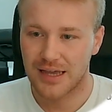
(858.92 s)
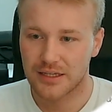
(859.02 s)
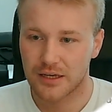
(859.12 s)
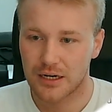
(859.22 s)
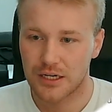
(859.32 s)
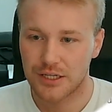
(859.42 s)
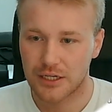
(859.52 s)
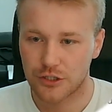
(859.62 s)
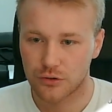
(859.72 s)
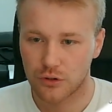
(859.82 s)
a clean
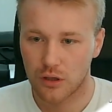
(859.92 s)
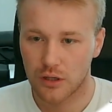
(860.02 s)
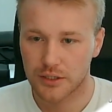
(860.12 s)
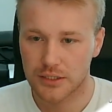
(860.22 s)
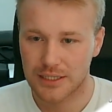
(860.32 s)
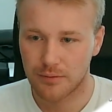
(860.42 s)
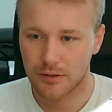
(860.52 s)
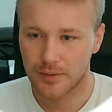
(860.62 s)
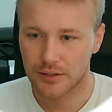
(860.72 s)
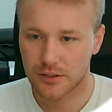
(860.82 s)
natural collagen
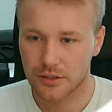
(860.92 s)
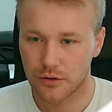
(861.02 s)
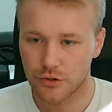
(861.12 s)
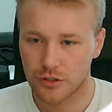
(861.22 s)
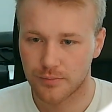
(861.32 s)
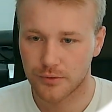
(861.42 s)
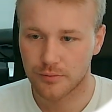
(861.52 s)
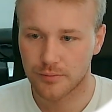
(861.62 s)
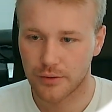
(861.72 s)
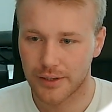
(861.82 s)
supplement that also supported
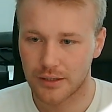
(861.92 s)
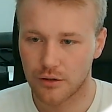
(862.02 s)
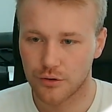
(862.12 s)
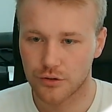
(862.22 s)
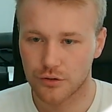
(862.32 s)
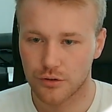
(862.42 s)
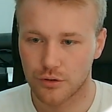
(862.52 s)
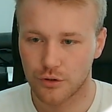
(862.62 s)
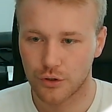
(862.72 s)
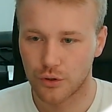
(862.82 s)
my weight loss
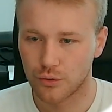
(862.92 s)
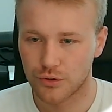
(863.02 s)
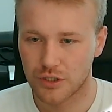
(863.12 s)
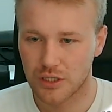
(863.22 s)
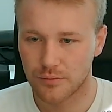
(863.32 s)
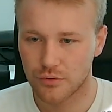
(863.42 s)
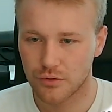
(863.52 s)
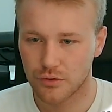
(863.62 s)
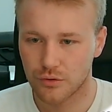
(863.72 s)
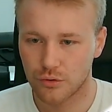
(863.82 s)
goal seems
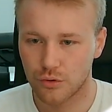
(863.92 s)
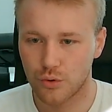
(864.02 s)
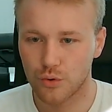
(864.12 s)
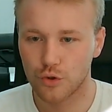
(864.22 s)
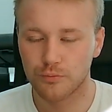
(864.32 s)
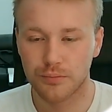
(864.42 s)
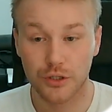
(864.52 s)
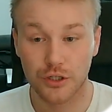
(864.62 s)
too good